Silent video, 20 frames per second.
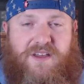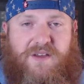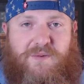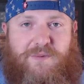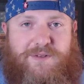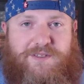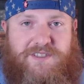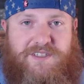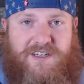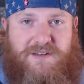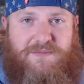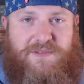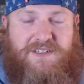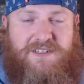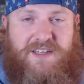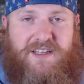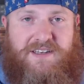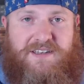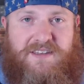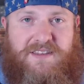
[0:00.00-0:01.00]
we set up the
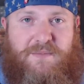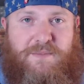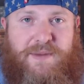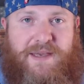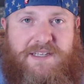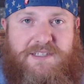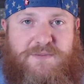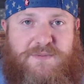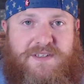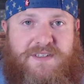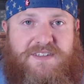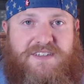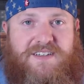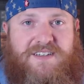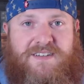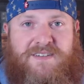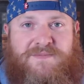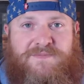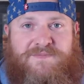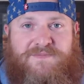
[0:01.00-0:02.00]
tent in the basement
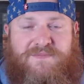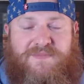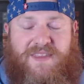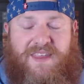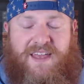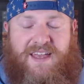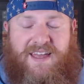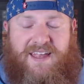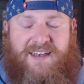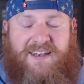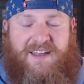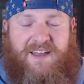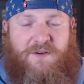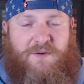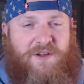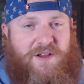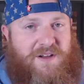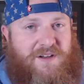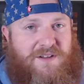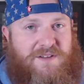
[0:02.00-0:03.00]
and uh,
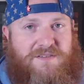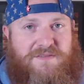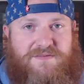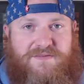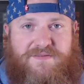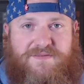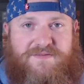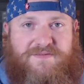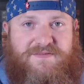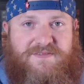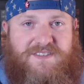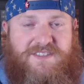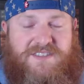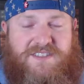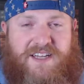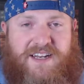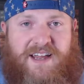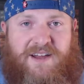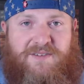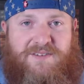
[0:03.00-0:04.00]
we all
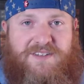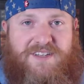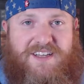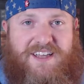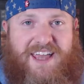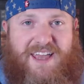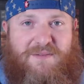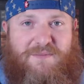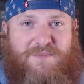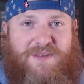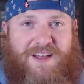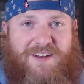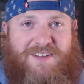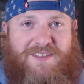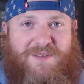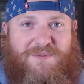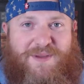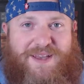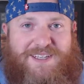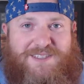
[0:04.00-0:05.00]
set out to camp down
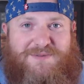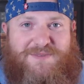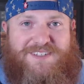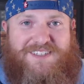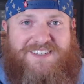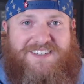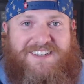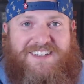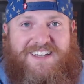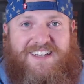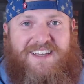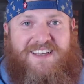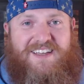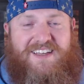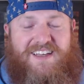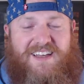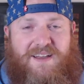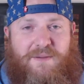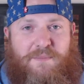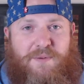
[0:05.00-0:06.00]
in the basement.
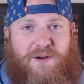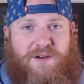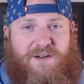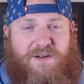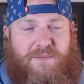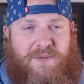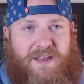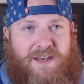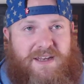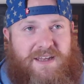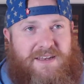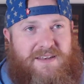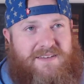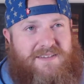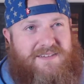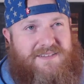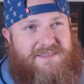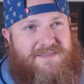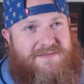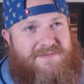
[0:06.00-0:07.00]
Uh, Parker made
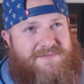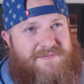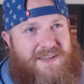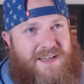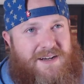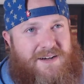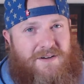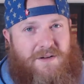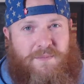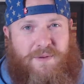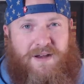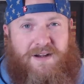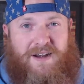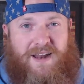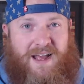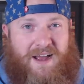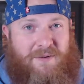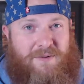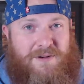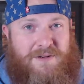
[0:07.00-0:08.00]
it I don't know, about an
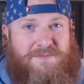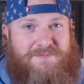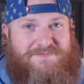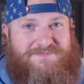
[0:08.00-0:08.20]
hour